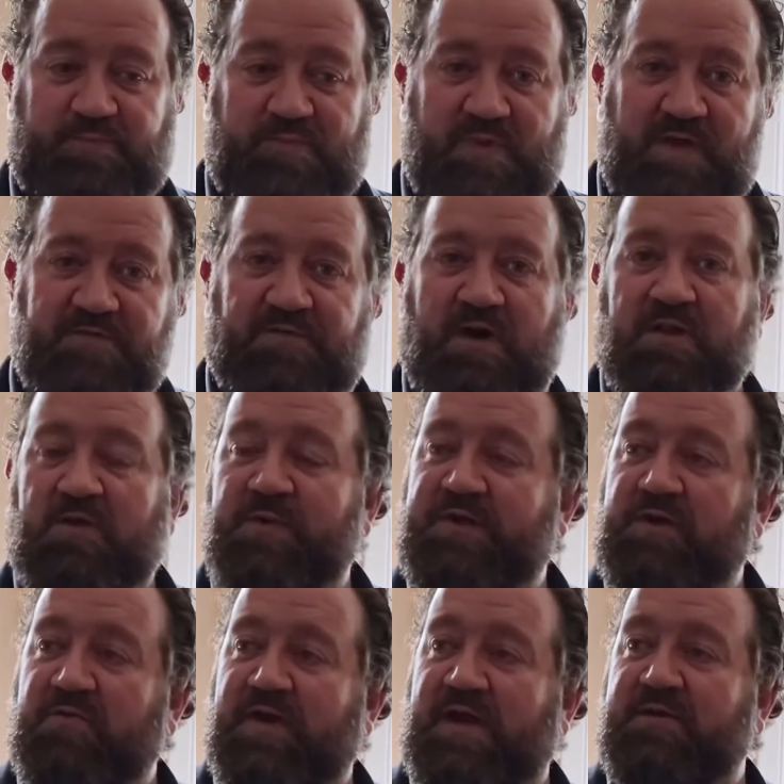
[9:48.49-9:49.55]
following
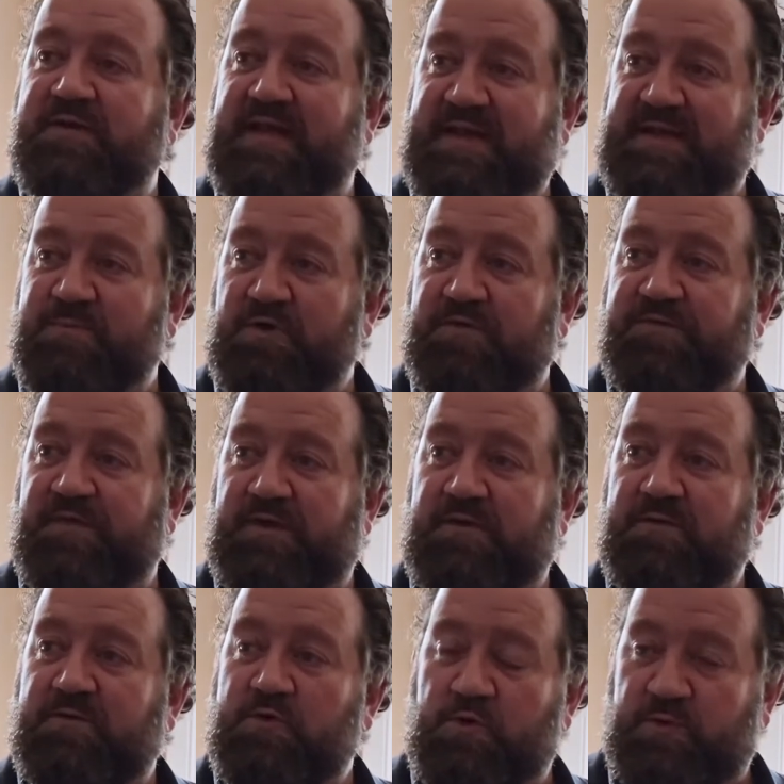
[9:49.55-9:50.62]
around Eddie Murphy,
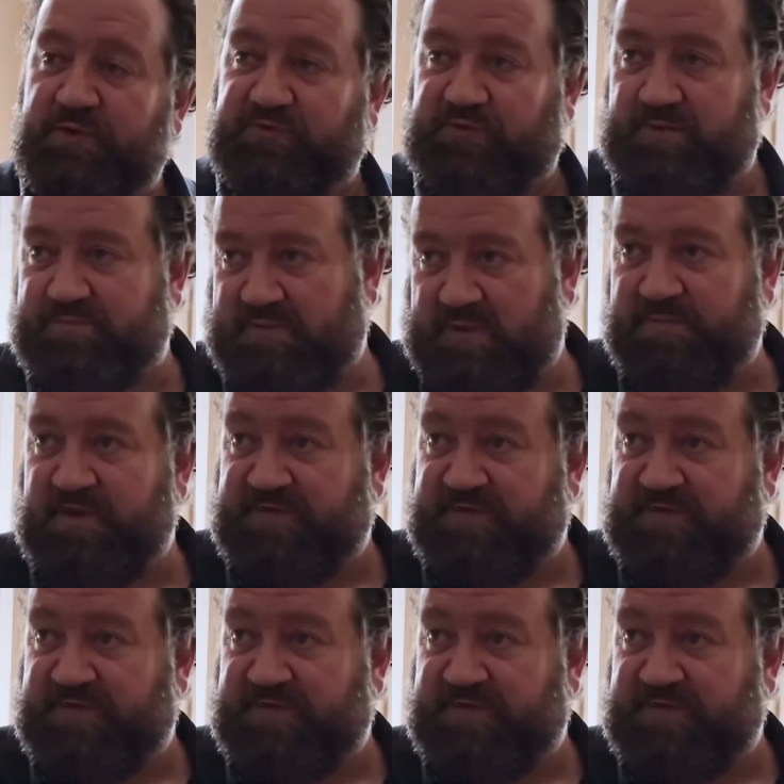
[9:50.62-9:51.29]
who is a big